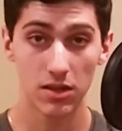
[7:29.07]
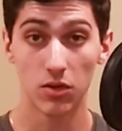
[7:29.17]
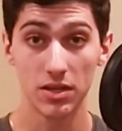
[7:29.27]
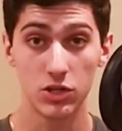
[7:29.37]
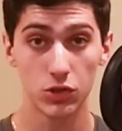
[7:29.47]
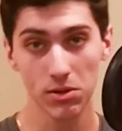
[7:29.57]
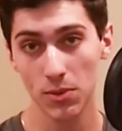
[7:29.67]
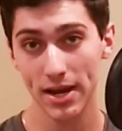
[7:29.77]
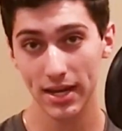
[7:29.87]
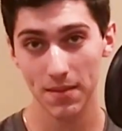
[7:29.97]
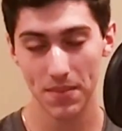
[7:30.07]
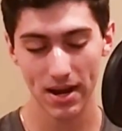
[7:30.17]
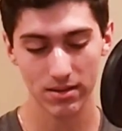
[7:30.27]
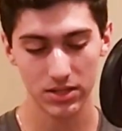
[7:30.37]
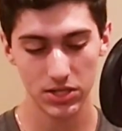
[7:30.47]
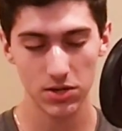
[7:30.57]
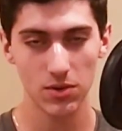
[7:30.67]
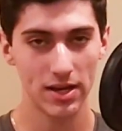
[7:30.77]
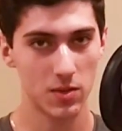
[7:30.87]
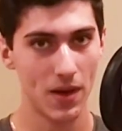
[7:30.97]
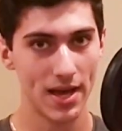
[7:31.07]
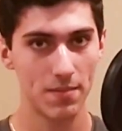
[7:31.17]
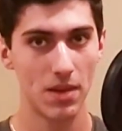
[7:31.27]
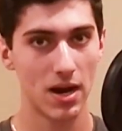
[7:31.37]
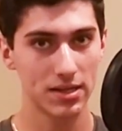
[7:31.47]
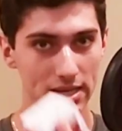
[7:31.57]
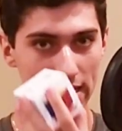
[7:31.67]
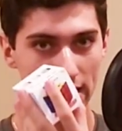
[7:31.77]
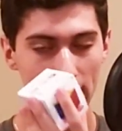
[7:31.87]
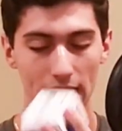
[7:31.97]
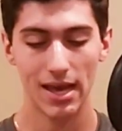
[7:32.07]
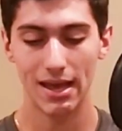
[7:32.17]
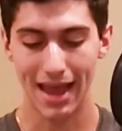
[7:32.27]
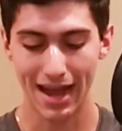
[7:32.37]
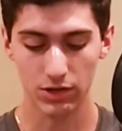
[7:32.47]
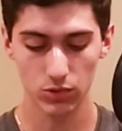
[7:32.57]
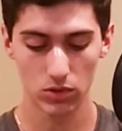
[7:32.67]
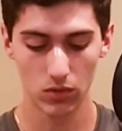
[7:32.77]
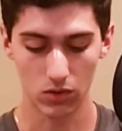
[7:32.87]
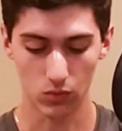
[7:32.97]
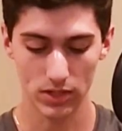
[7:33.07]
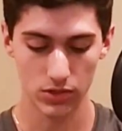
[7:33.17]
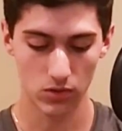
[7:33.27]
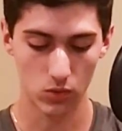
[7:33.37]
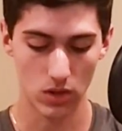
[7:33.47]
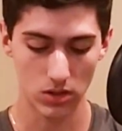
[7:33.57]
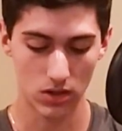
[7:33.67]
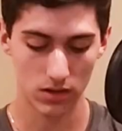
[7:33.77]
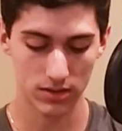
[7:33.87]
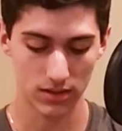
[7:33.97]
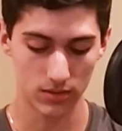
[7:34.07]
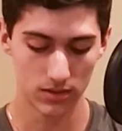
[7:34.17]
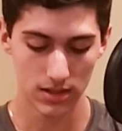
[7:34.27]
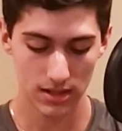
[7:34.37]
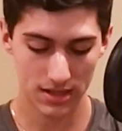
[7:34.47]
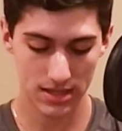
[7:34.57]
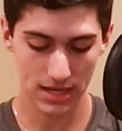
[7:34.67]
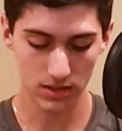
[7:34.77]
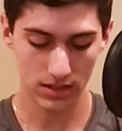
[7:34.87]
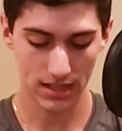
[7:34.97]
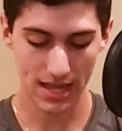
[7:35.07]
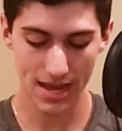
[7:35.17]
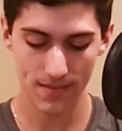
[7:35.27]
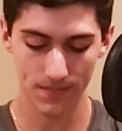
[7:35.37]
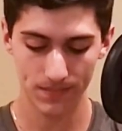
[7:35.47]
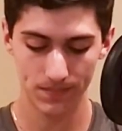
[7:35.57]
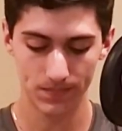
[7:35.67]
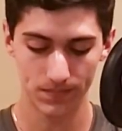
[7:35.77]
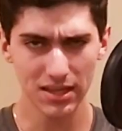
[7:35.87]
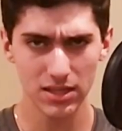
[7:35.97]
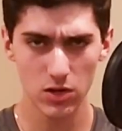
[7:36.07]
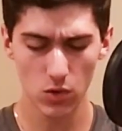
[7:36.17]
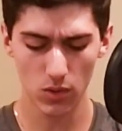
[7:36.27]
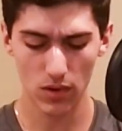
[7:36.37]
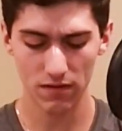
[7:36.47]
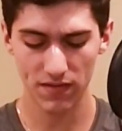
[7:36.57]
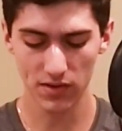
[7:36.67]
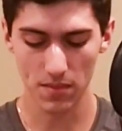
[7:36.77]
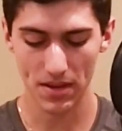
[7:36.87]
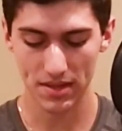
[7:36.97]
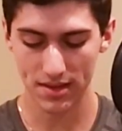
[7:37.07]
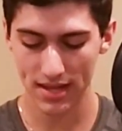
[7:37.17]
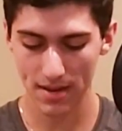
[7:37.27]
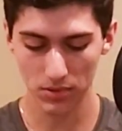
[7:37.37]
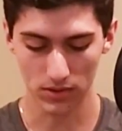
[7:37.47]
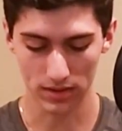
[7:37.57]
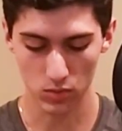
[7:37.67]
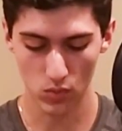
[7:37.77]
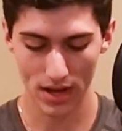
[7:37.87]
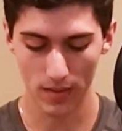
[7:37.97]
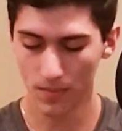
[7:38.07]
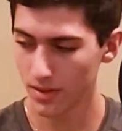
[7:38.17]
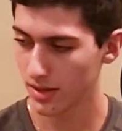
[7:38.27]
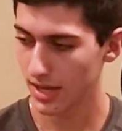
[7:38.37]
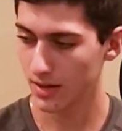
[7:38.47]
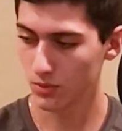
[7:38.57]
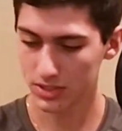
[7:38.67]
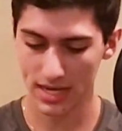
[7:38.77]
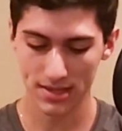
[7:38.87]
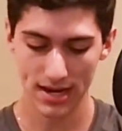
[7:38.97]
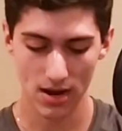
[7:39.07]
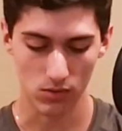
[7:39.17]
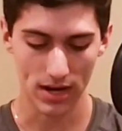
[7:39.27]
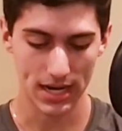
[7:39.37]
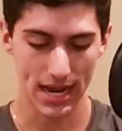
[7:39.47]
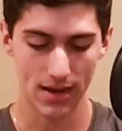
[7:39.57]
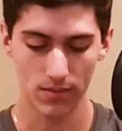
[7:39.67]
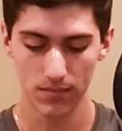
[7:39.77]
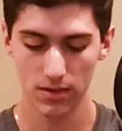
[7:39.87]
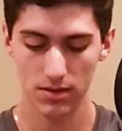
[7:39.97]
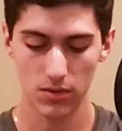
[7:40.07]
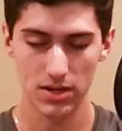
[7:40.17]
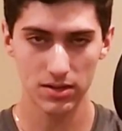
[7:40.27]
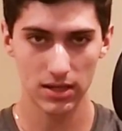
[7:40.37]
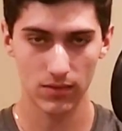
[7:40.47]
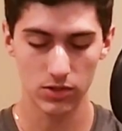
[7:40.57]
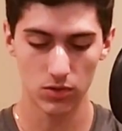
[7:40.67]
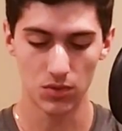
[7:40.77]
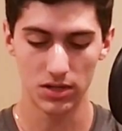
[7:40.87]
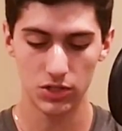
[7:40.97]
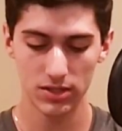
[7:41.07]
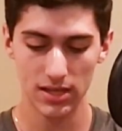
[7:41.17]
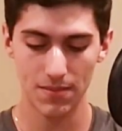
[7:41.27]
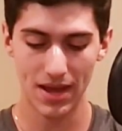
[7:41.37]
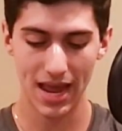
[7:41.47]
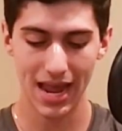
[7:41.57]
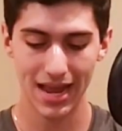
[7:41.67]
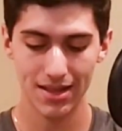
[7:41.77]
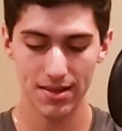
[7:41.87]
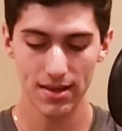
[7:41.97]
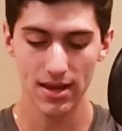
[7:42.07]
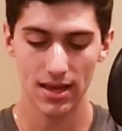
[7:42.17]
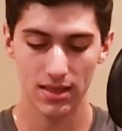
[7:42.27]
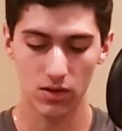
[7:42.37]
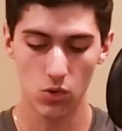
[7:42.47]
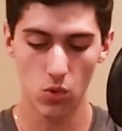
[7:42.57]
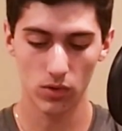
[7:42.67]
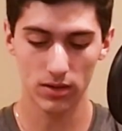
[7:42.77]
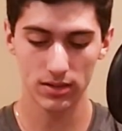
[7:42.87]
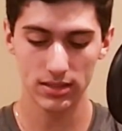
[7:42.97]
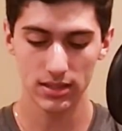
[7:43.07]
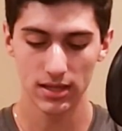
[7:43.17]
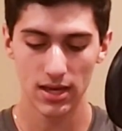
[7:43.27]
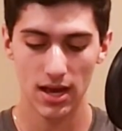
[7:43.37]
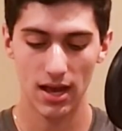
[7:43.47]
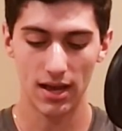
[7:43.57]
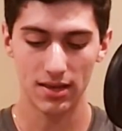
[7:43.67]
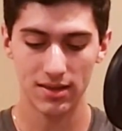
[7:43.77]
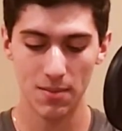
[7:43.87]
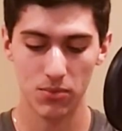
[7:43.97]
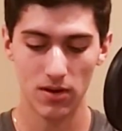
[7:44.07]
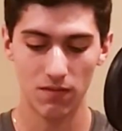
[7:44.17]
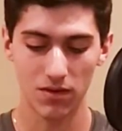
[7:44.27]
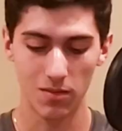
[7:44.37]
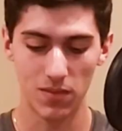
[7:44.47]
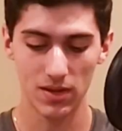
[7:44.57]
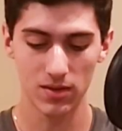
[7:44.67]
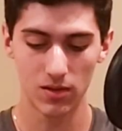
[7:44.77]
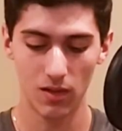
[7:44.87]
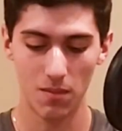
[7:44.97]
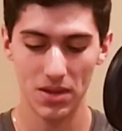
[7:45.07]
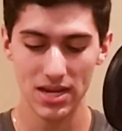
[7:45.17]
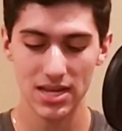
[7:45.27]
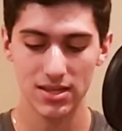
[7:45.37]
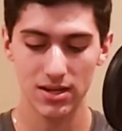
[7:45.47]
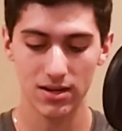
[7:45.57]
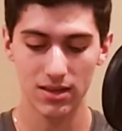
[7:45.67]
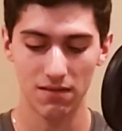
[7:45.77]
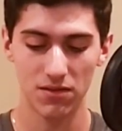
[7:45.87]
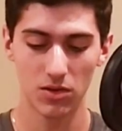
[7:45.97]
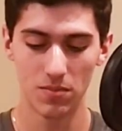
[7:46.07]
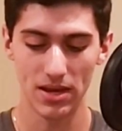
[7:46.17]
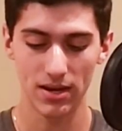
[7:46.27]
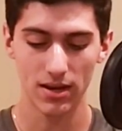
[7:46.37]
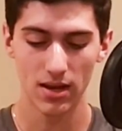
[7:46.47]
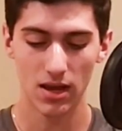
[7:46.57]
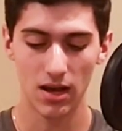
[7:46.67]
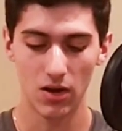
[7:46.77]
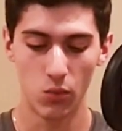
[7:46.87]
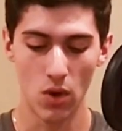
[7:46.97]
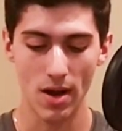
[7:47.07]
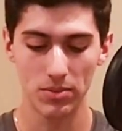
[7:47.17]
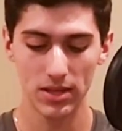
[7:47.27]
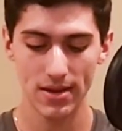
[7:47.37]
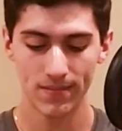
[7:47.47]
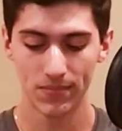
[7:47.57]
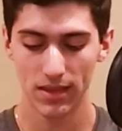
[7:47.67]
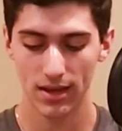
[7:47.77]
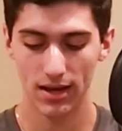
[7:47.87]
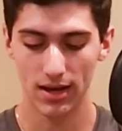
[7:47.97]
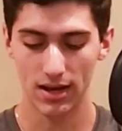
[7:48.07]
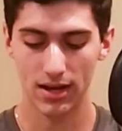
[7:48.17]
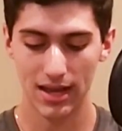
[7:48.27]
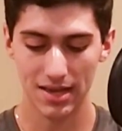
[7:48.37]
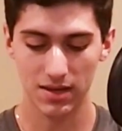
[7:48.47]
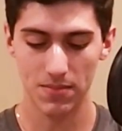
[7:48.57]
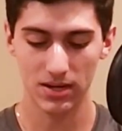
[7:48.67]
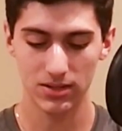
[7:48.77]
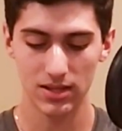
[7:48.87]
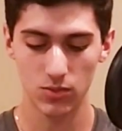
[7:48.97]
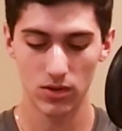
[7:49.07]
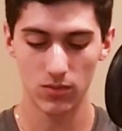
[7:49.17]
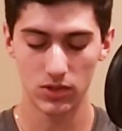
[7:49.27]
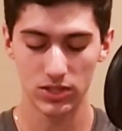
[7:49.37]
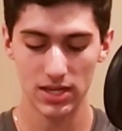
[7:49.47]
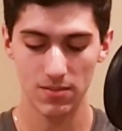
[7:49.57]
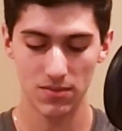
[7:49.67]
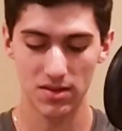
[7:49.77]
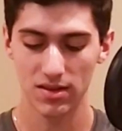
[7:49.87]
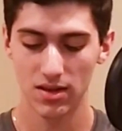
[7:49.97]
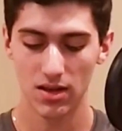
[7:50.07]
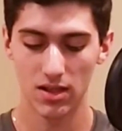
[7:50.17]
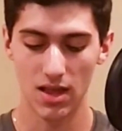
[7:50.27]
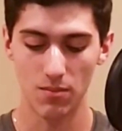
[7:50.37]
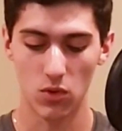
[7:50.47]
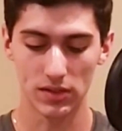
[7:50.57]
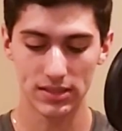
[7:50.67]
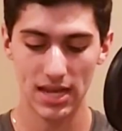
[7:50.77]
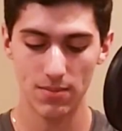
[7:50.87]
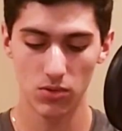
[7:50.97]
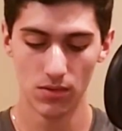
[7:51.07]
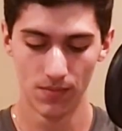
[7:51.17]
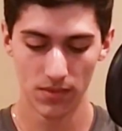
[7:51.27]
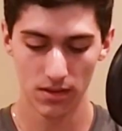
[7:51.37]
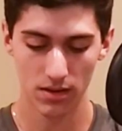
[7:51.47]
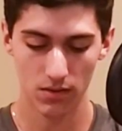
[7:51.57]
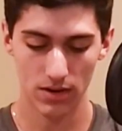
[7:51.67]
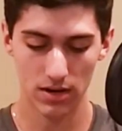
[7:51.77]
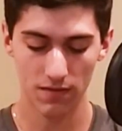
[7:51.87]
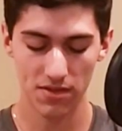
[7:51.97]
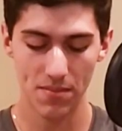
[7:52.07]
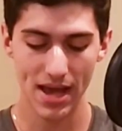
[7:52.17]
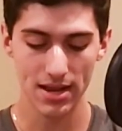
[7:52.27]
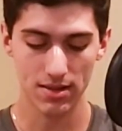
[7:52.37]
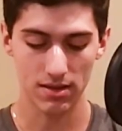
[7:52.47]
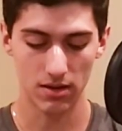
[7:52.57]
The only true way to compare the two is by unboxing an actual original Guanlong, so let's take a look at that. I think the newer one feels a bit stabler as well, and we'll test that out right now. So here's the original one. Just in my hands, the corners separate from the puzzle a bit easier. They feel a bit wobbly as compared to this one, which seems a lot more stable right off the bat.